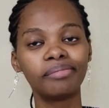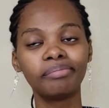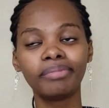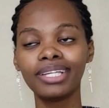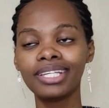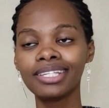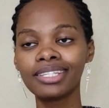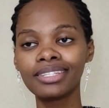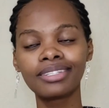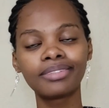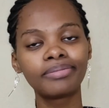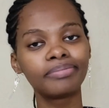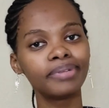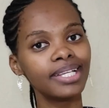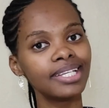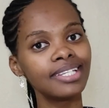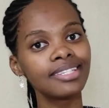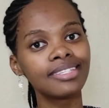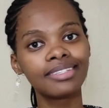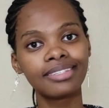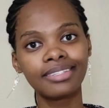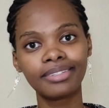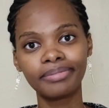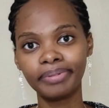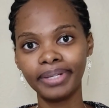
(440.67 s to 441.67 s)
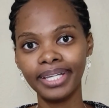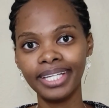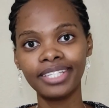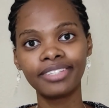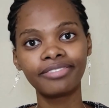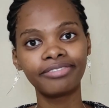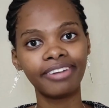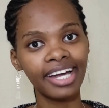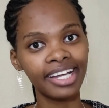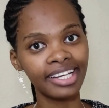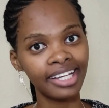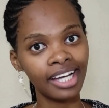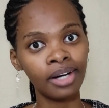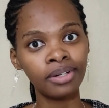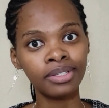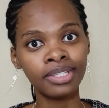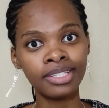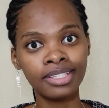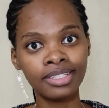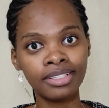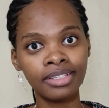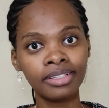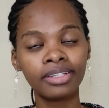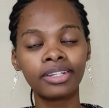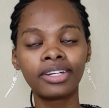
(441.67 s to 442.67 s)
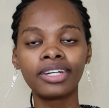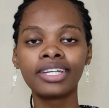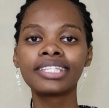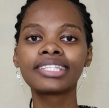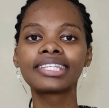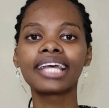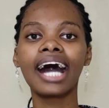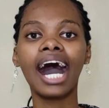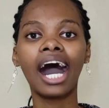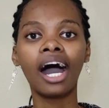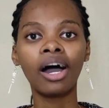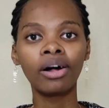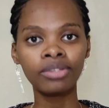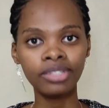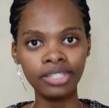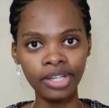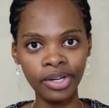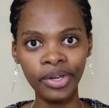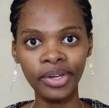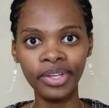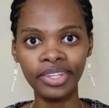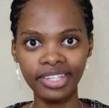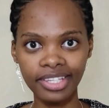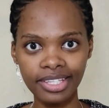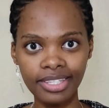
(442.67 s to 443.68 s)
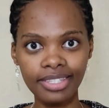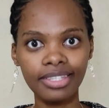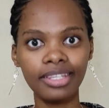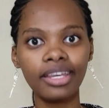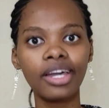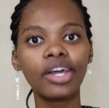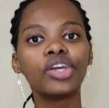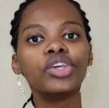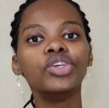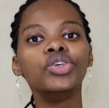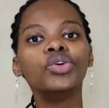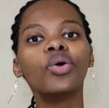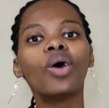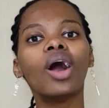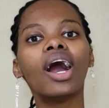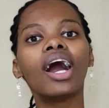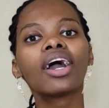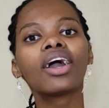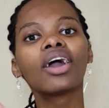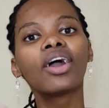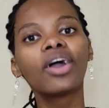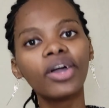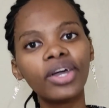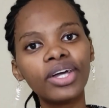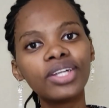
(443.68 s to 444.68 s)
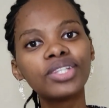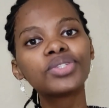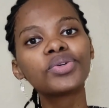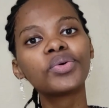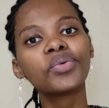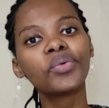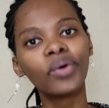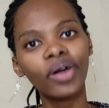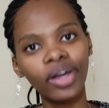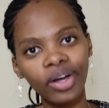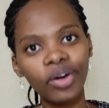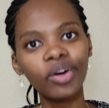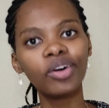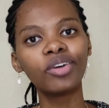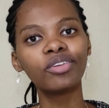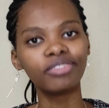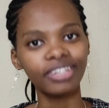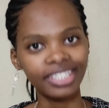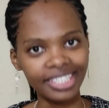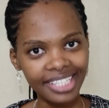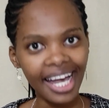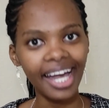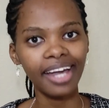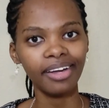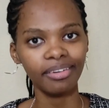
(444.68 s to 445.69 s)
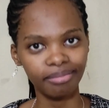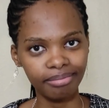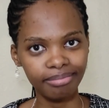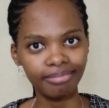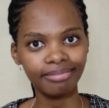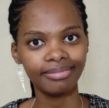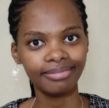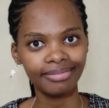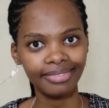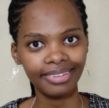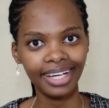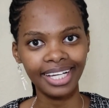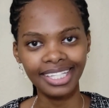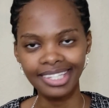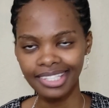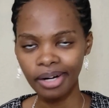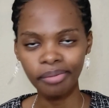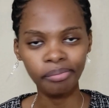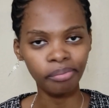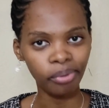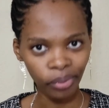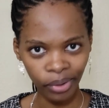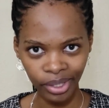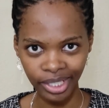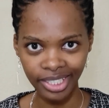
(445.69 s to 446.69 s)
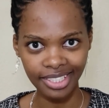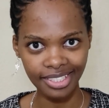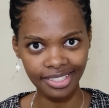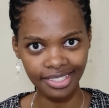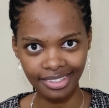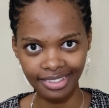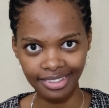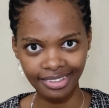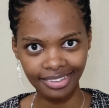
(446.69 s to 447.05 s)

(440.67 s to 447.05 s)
Please find out, because I'll tell you this, you are going to work overtime at some point.